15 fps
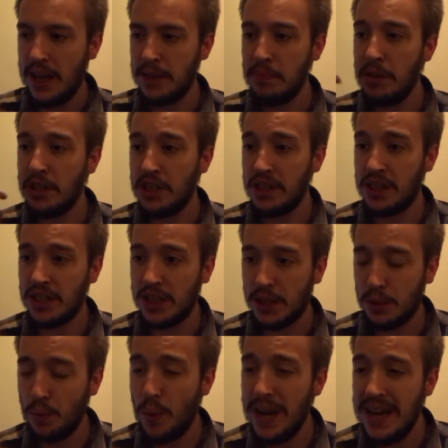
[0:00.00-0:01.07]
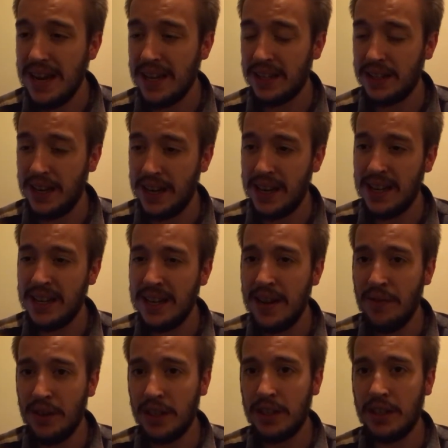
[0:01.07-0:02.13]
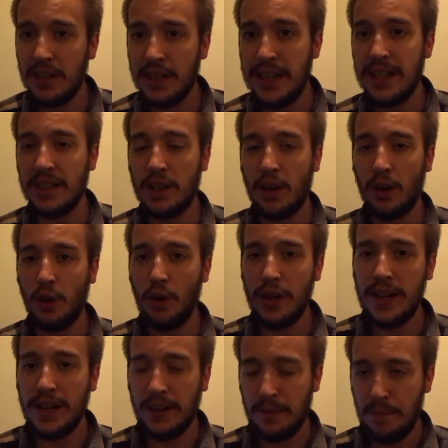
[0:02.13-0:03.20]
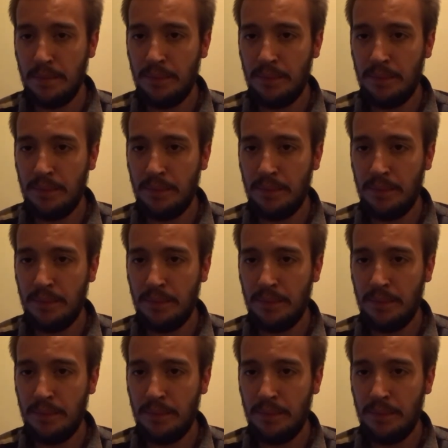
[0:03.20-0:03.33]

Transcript: As much as it's sweet, it never gets cloying.